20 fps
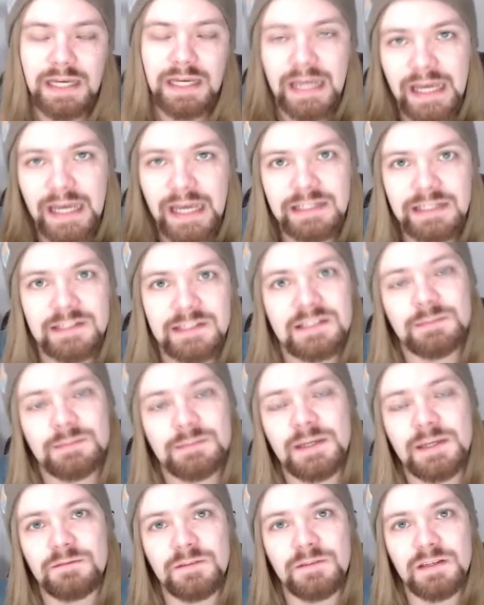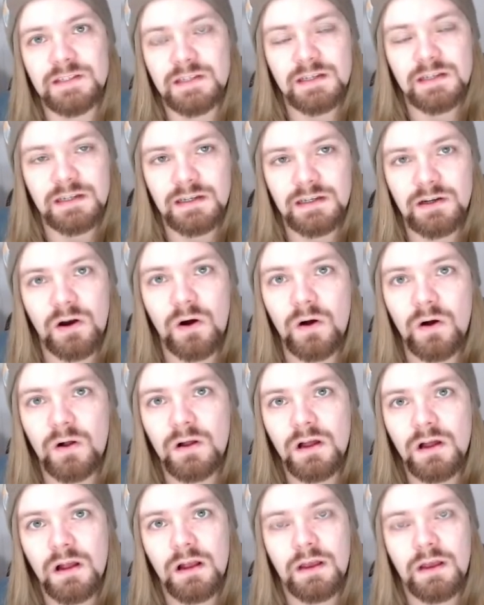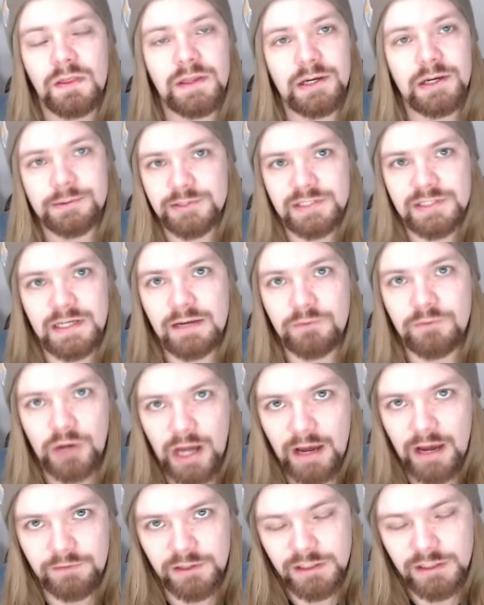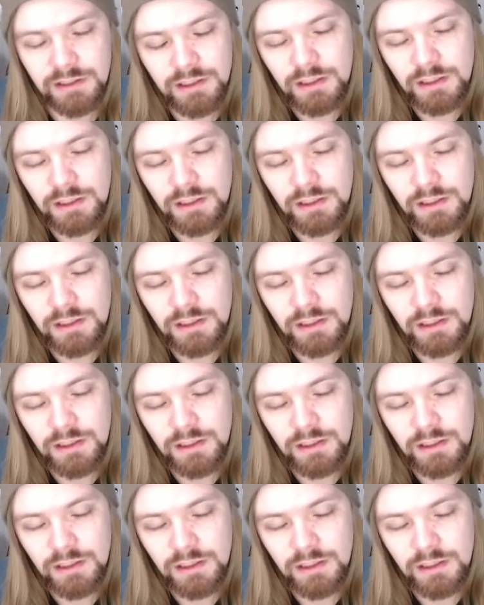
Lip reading: any specificity at all, they almost never have it.